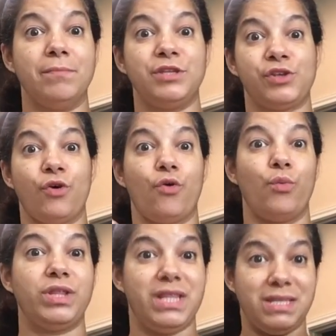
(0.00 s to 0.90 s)
So
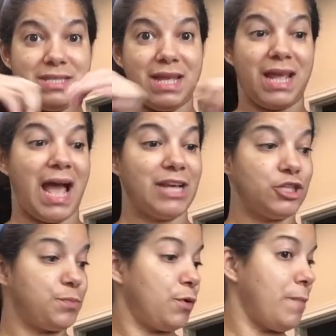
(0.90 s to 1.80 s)
with this thing, I
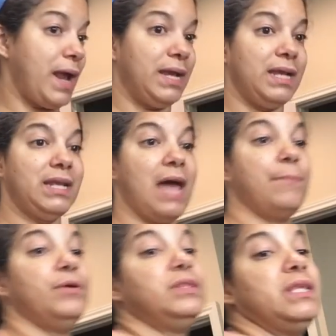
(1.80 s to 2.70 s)
just
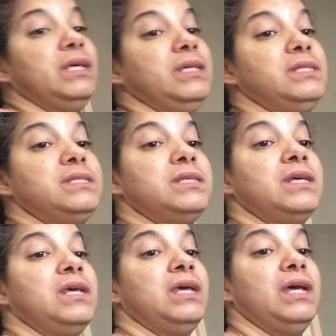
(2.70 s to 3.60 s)
put this
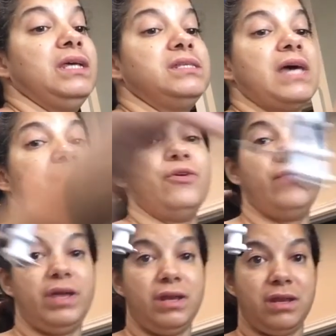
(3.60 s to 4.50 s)
inside of
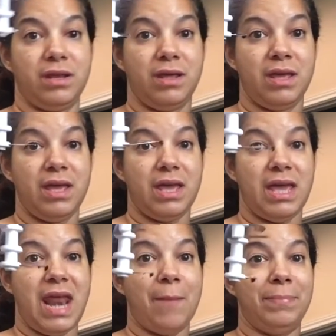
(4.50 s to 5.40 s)
it, and
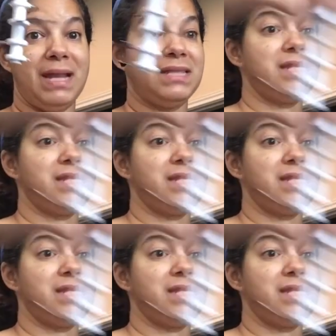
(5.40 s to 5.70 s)
I blend it